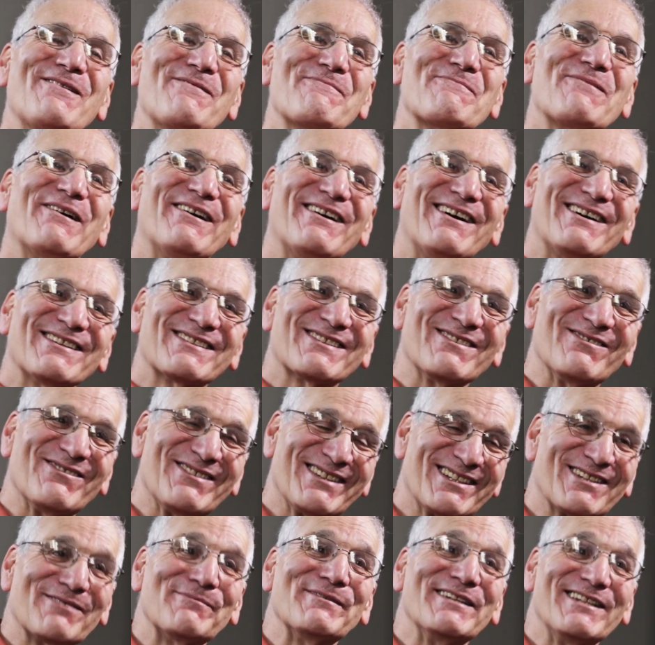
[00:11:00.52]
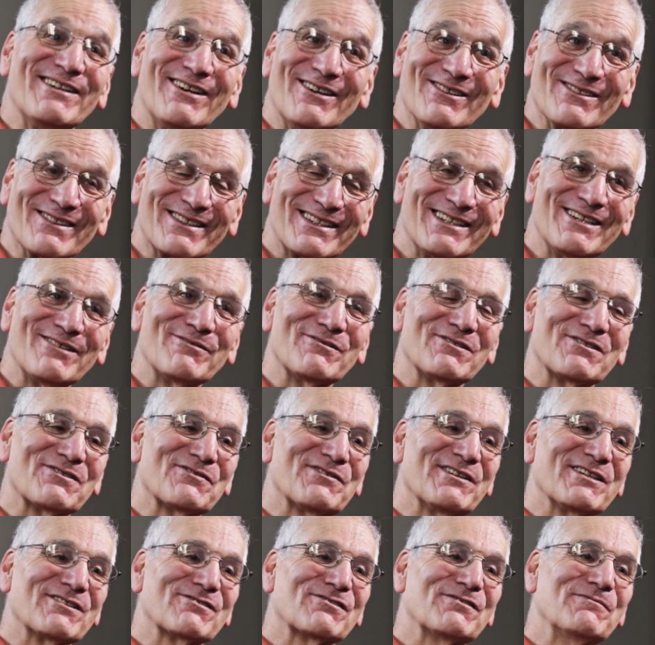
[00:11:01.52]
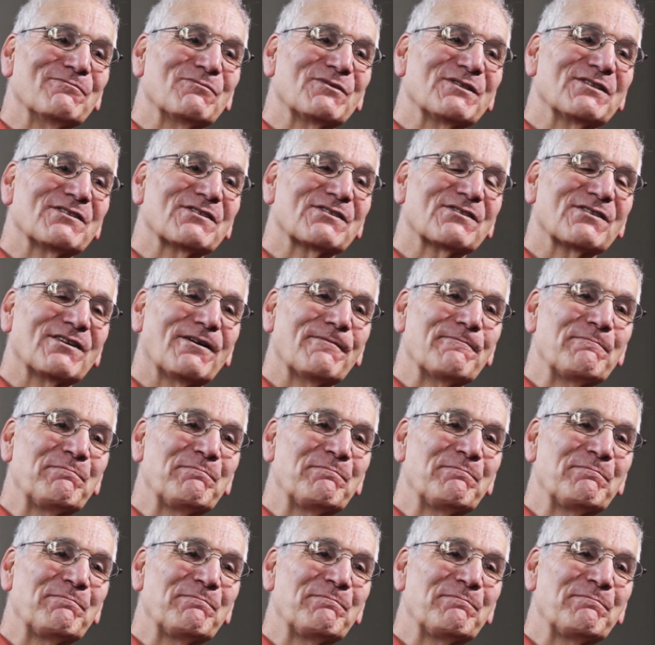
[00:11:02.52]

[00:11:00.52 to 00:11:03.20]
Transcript: part of it, I mean the whole thing was fiction, was